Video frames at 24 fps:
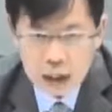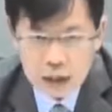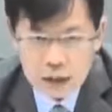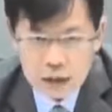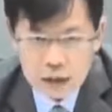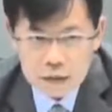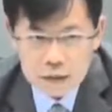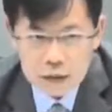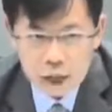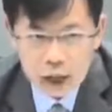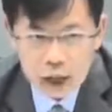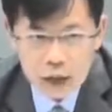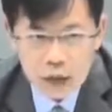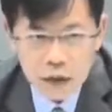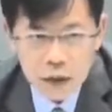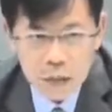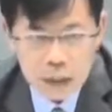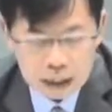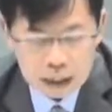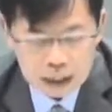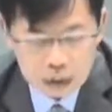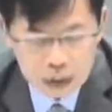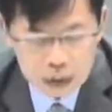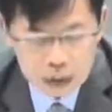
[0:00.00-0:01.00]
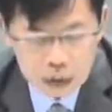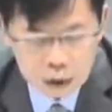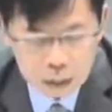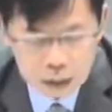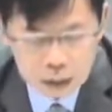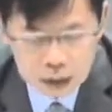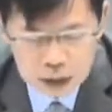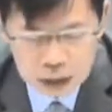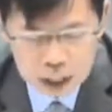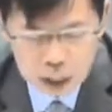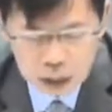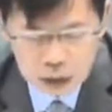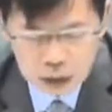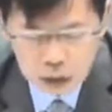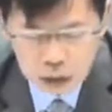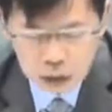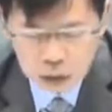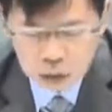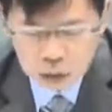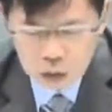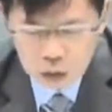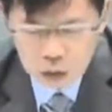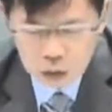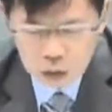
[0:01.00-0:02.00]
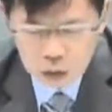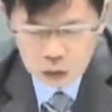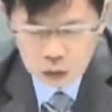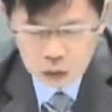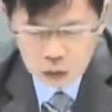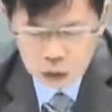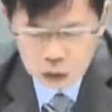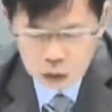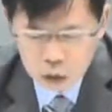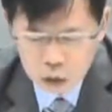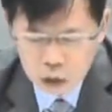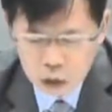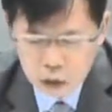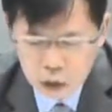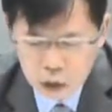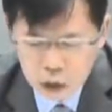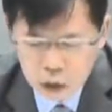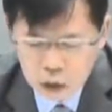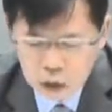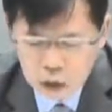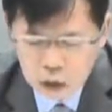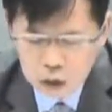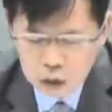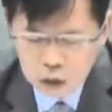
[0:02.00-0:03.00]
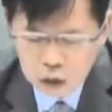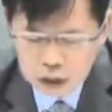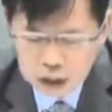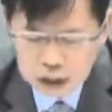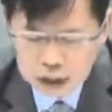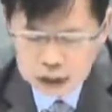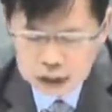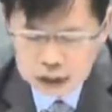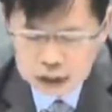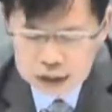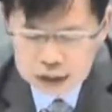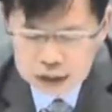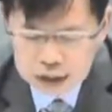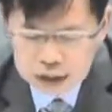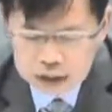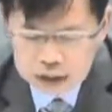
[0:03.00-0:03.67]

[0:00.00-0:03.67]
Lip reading: Games event, and we're also seeing that it's